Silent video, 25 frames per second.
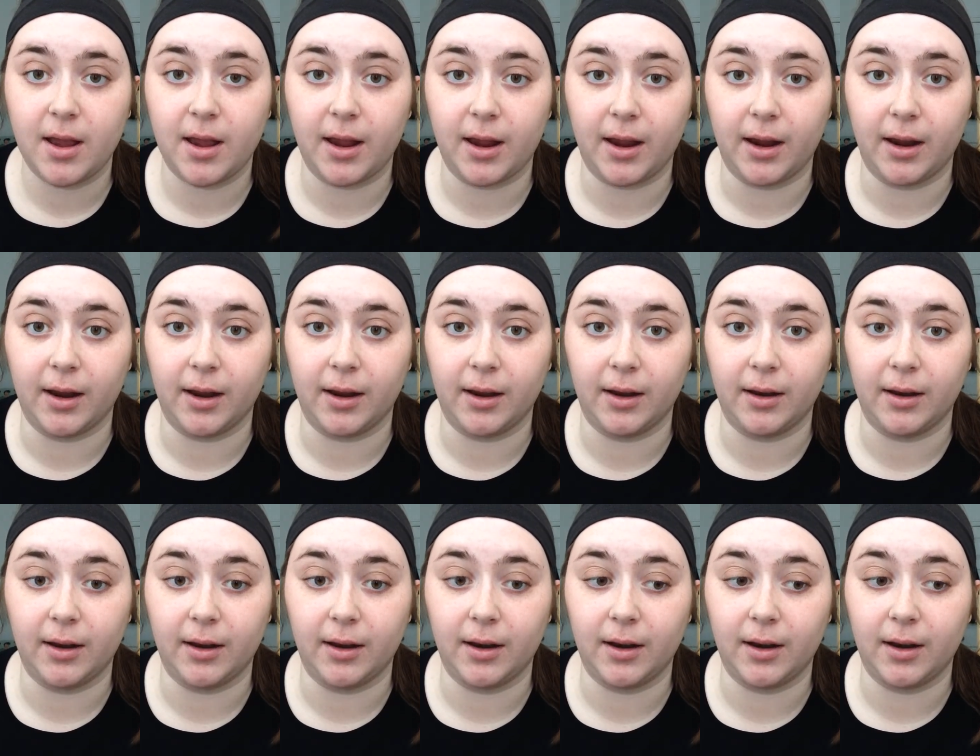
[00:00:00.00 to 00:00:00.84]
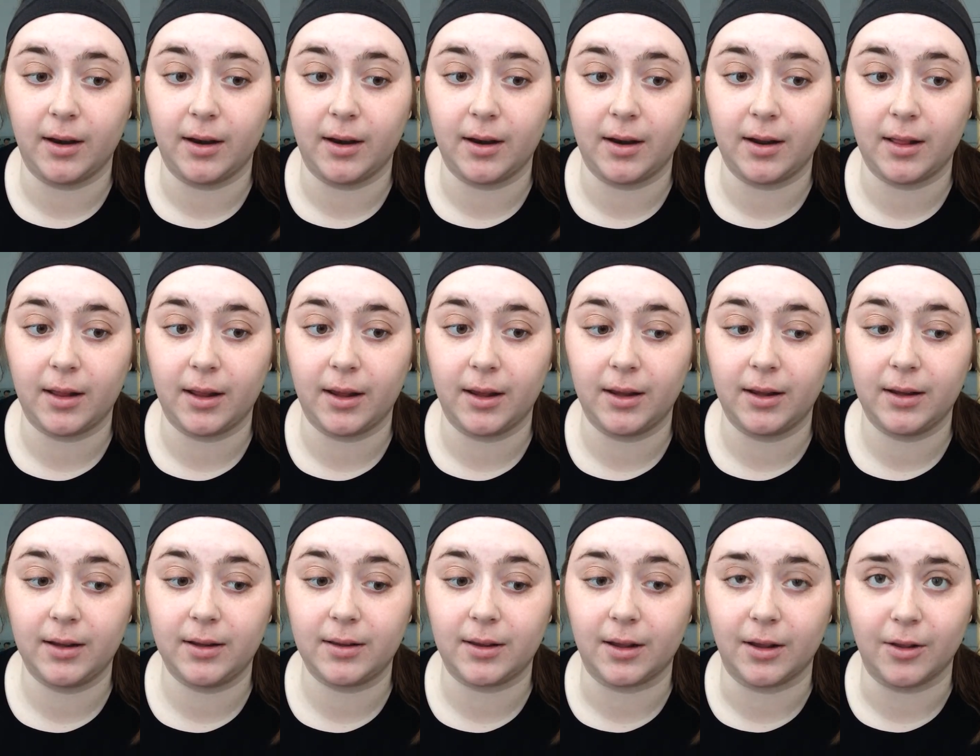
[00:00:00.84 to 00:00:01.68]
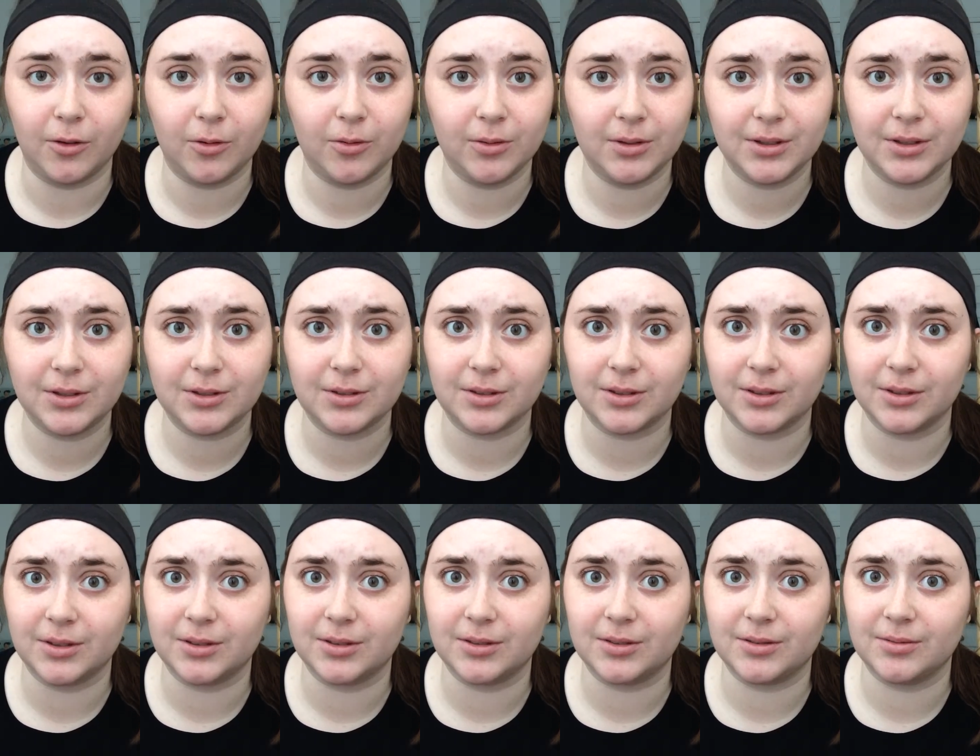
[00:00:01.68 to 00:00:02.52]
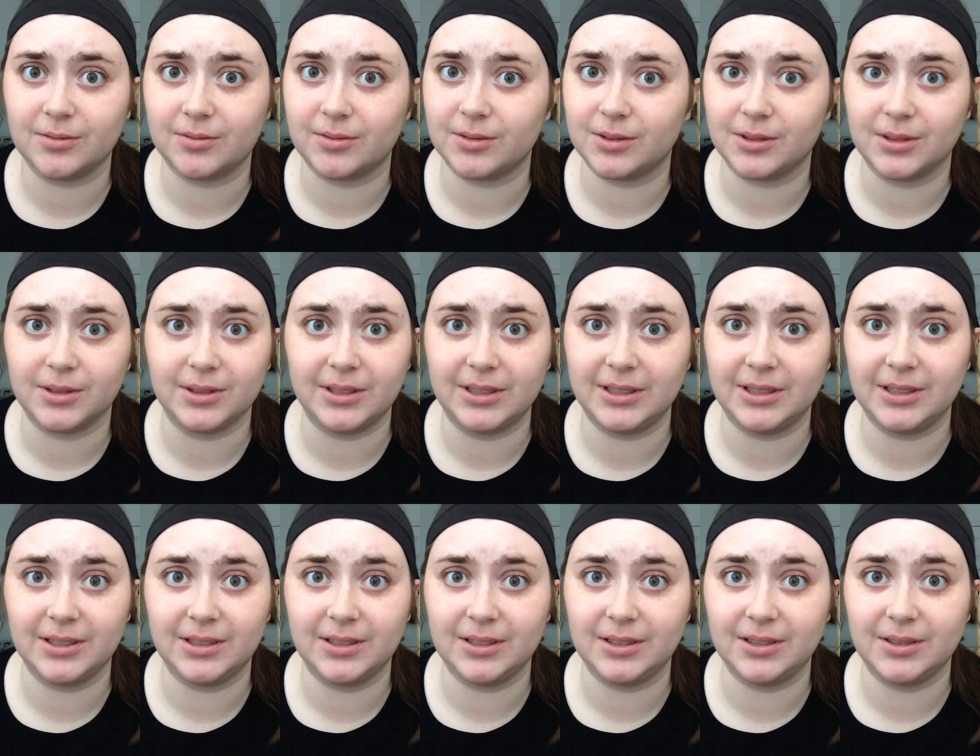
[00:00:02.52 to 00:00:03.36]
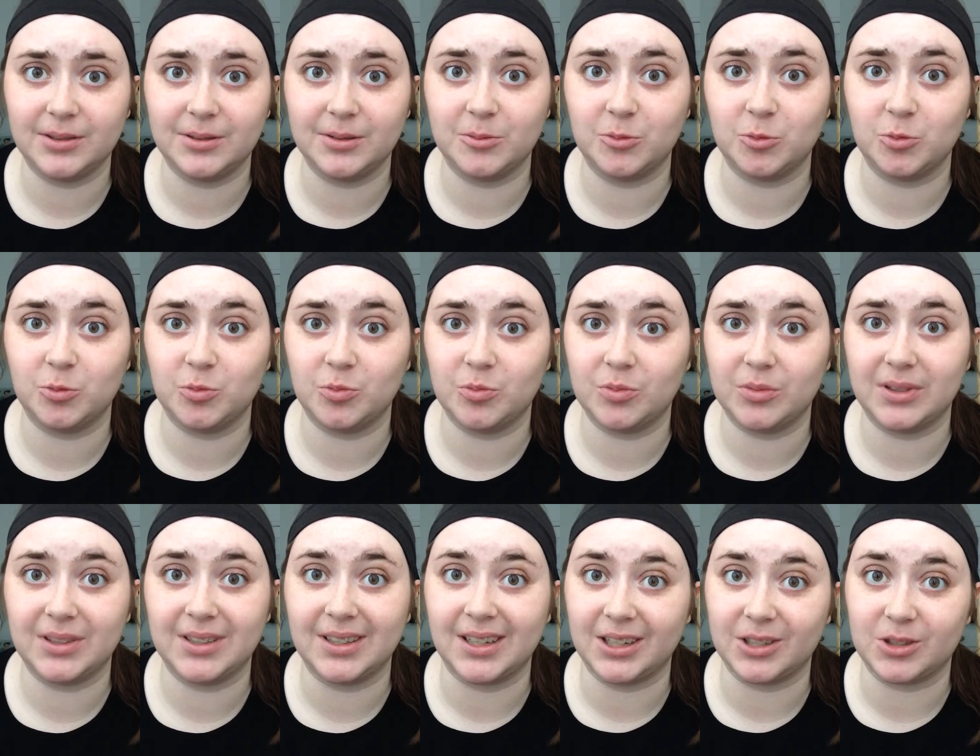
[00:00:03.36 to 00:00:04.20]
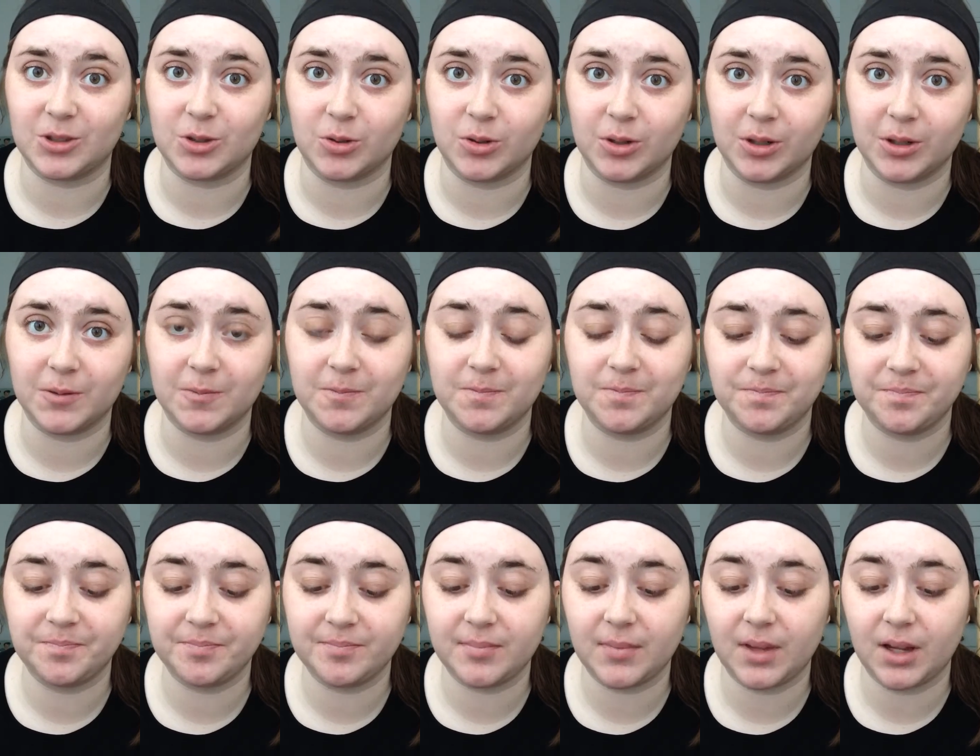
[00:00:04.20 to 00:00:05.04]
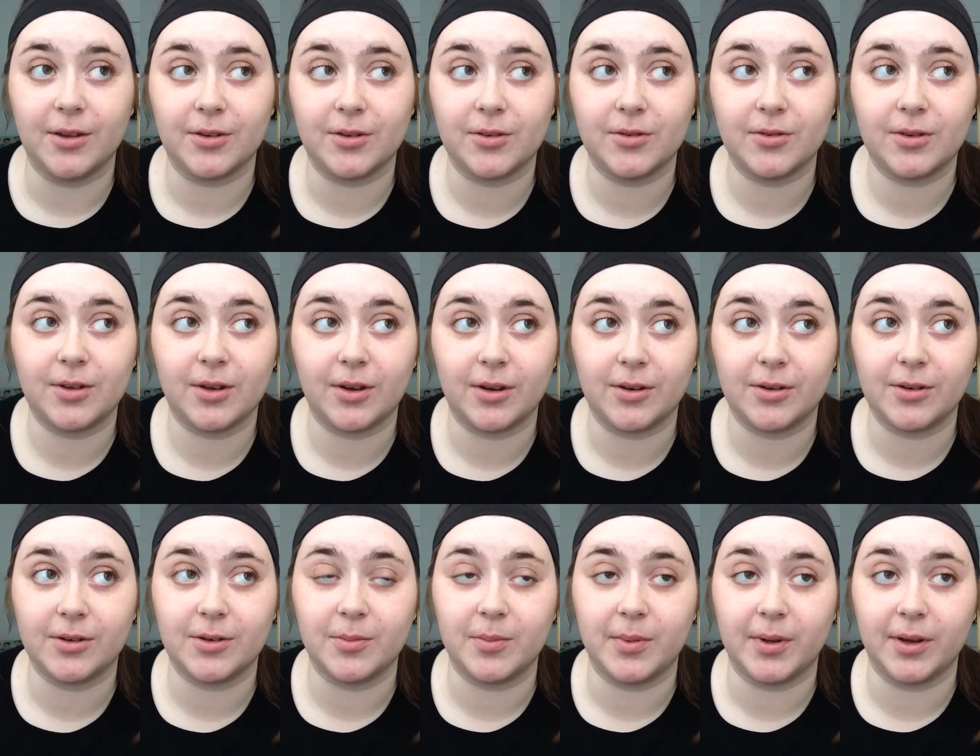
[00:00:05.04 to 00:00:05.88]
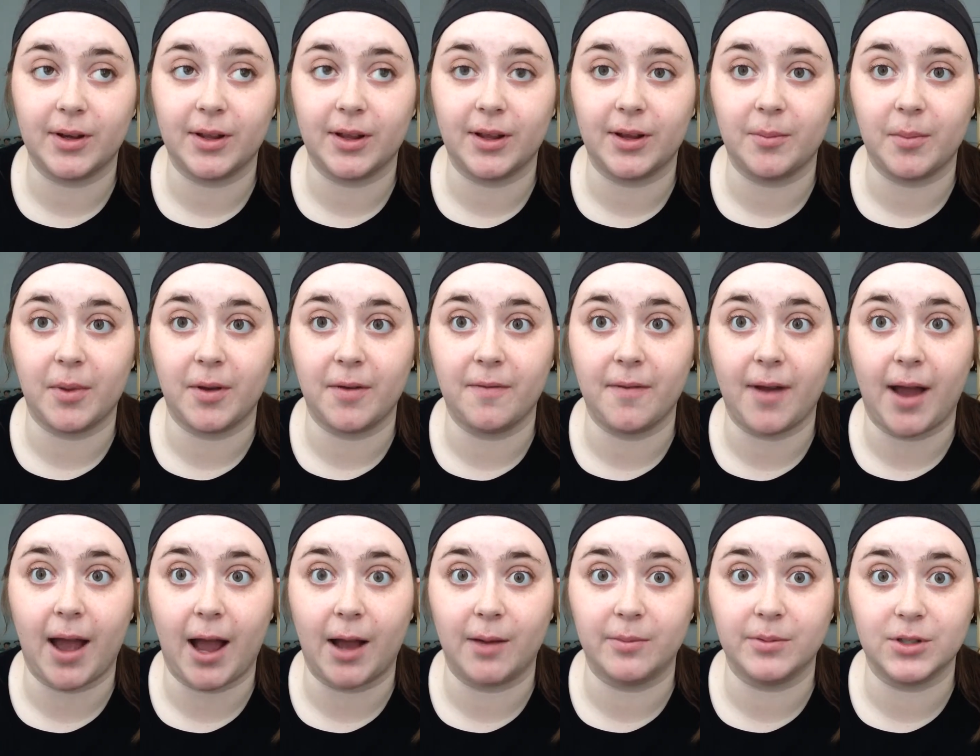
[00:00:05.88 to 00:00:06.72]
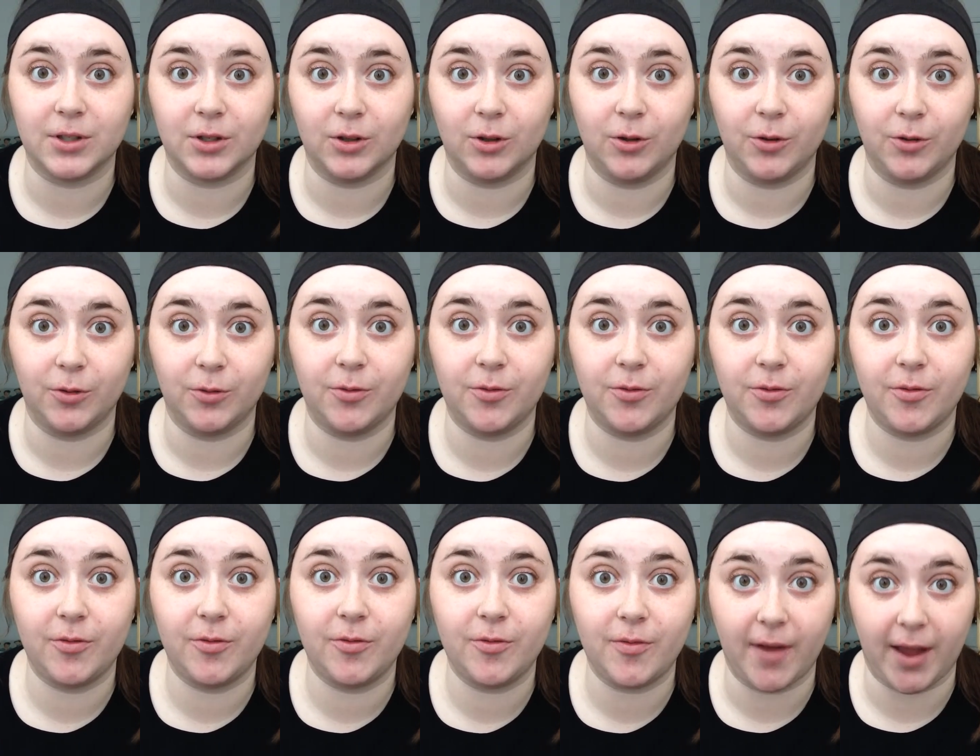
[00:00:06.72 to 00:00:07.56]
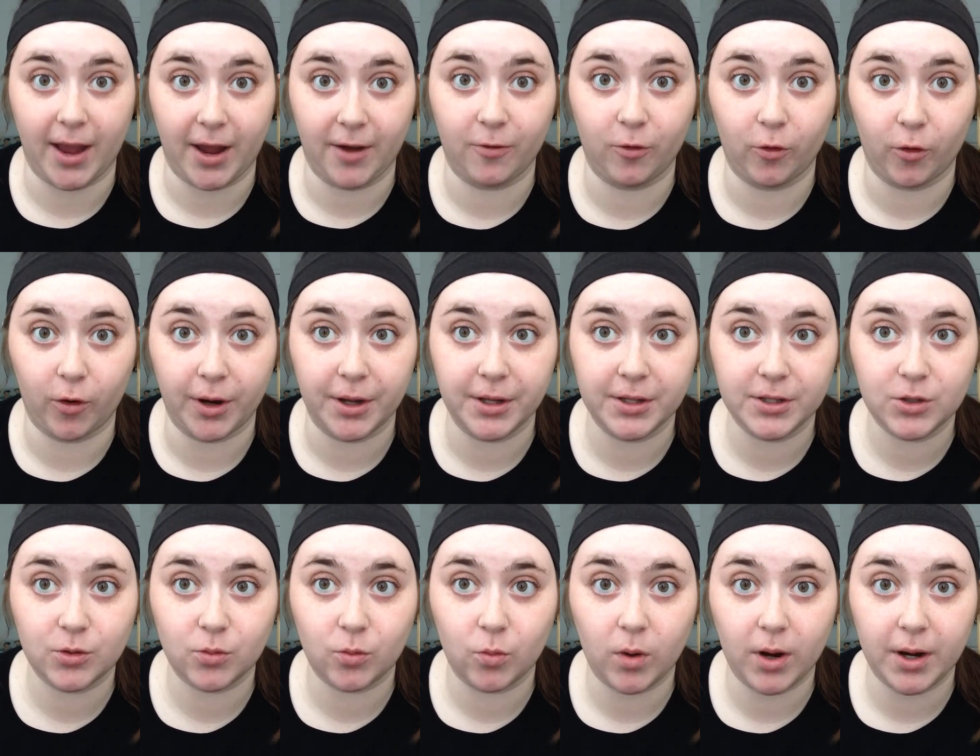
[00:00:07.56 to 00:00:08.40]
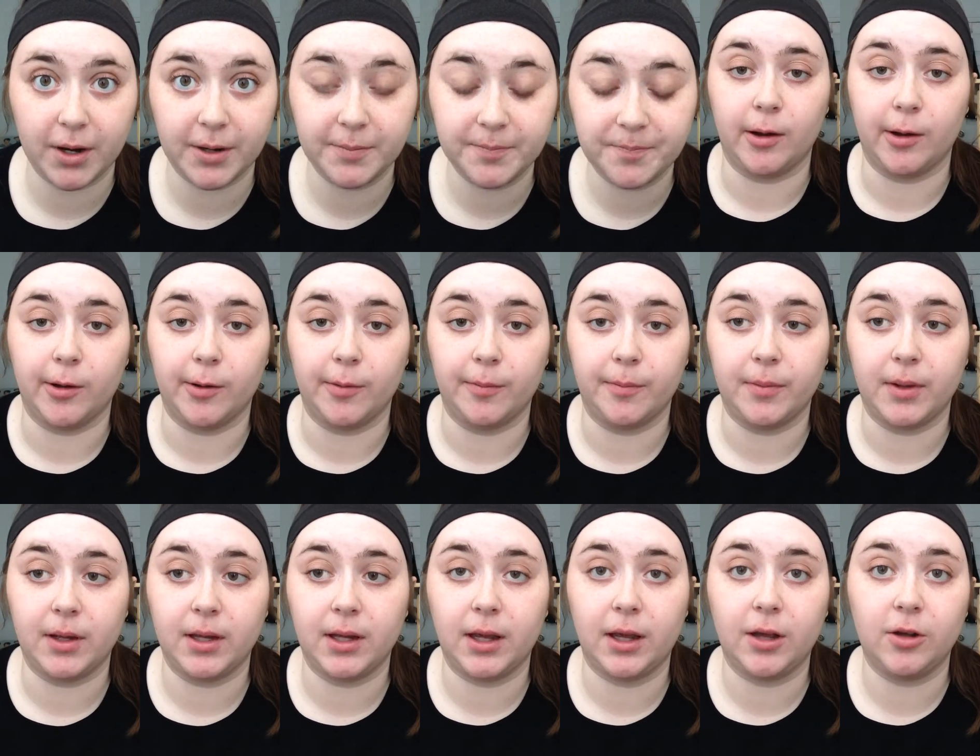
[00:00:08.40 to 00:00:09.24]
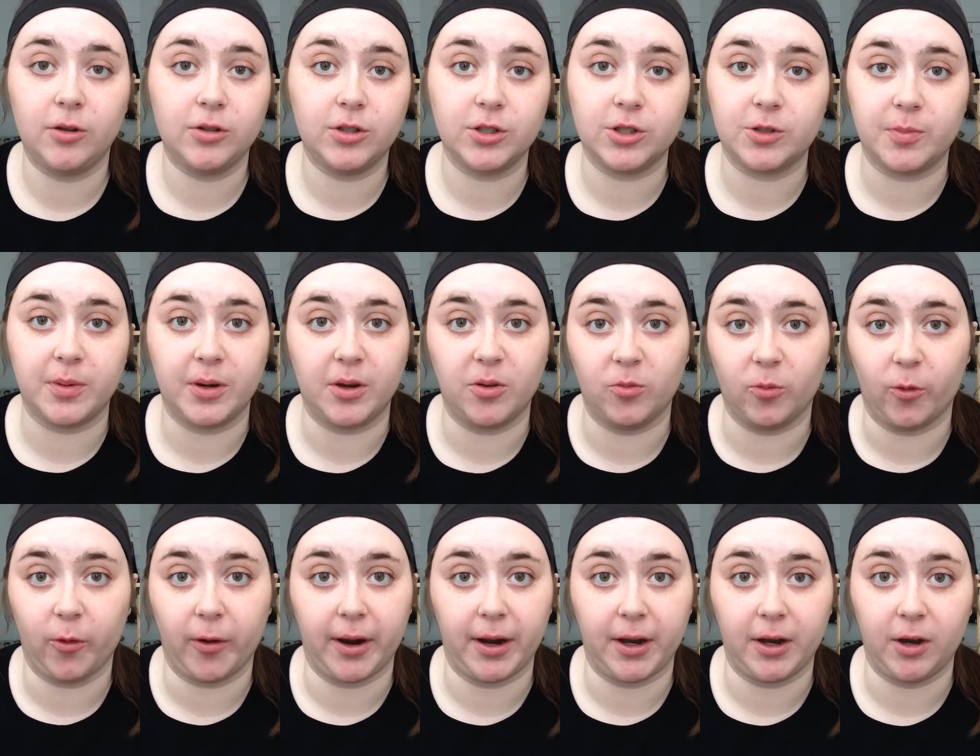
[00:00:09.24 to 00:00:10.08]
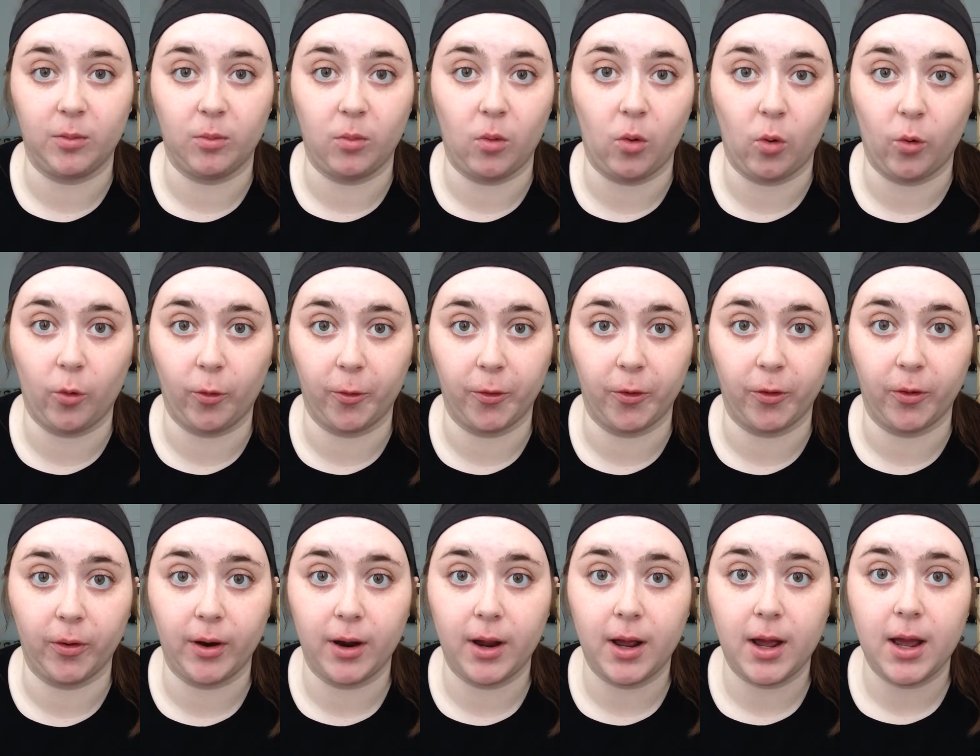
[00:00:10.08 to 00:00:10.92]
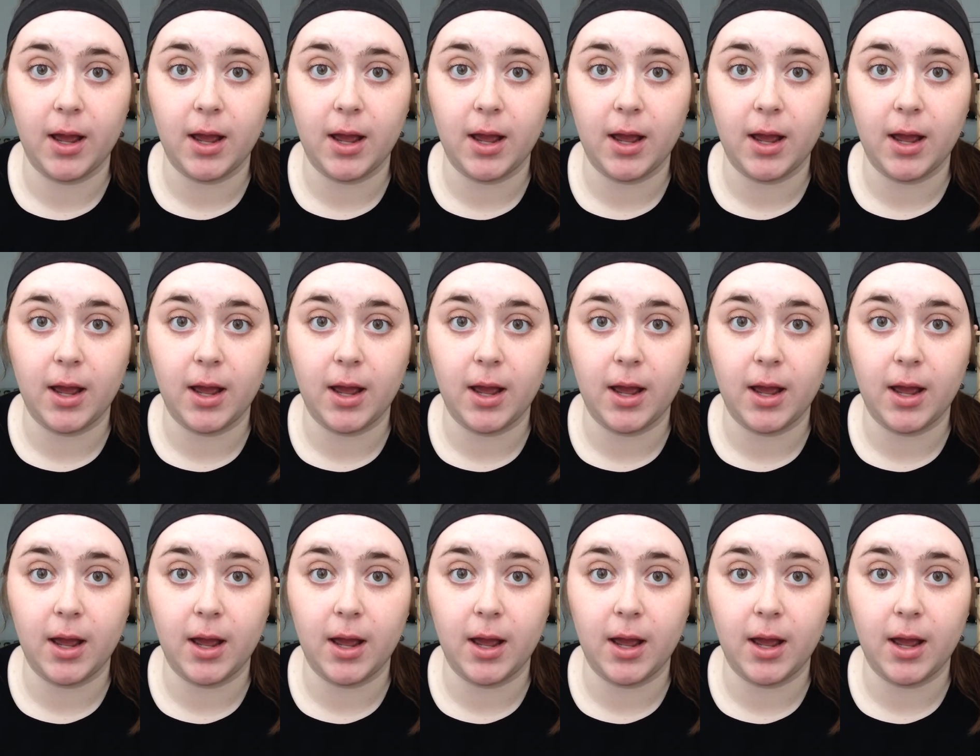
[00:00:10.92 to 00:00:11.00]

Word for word: And, like, the other ones are, like, really not so good. This was hard to pick, like, my absolute favorite one. Um, it, will just be in random order.